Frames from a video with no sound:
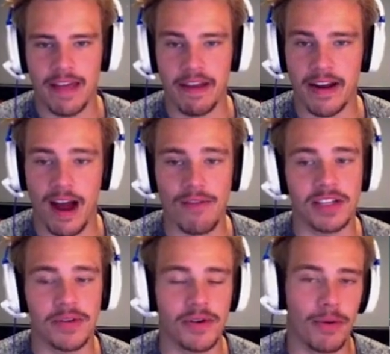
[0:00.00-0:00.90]
And then,
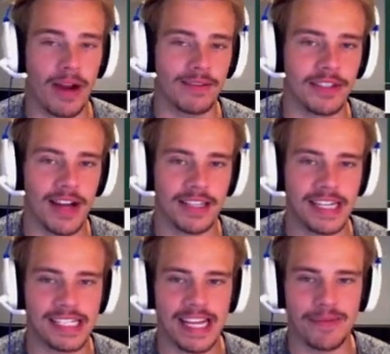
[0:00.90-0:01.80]
obviously, we're going after
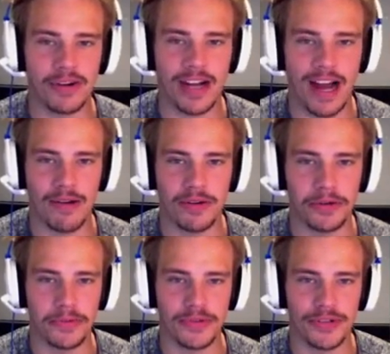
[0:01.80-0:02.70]
Dante Tabor and Kyle
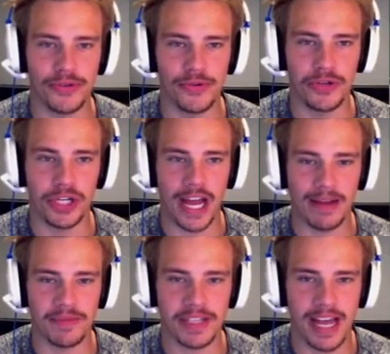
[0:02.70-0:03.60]
Combs, two
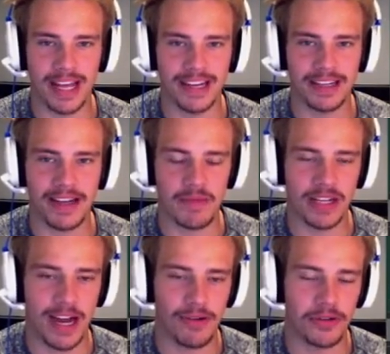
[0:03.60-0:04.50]
gems. And, I
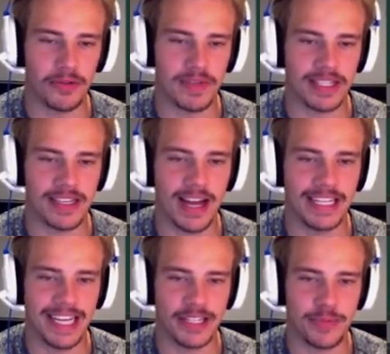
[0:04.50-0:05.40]
mean, Kyle Combs has
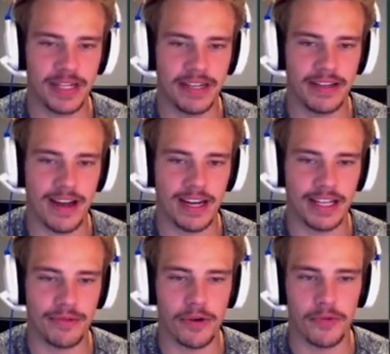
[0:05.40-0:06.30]
ninety-eight speed, ninety